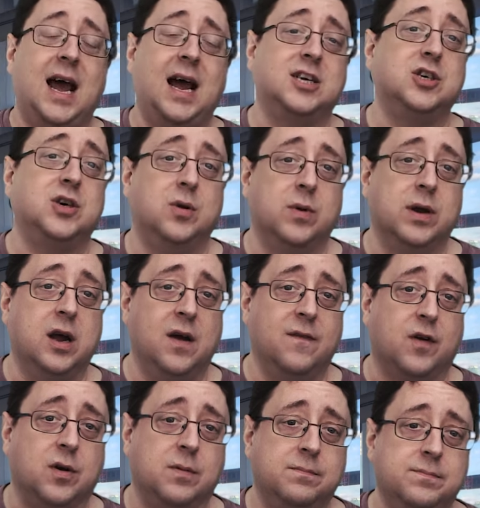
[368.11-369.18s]
actually
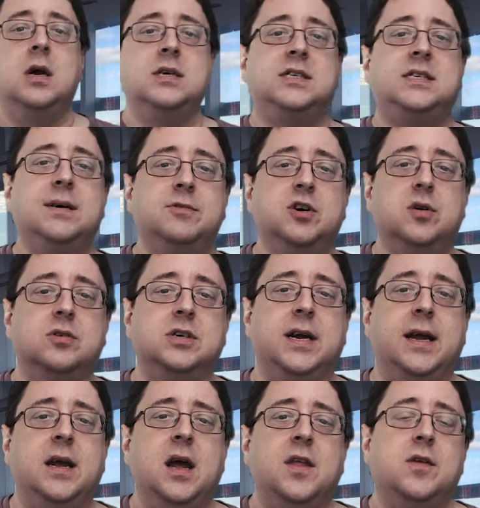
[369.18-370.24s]
recover Similarly,